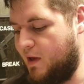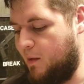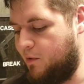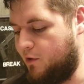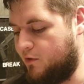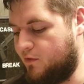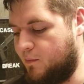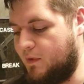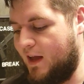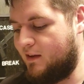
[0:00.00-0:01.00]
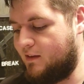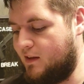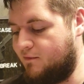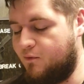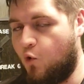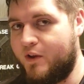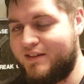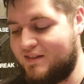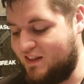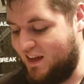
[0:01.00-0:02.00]
papers from
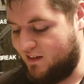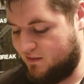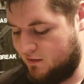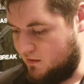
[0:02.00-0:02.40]
1946.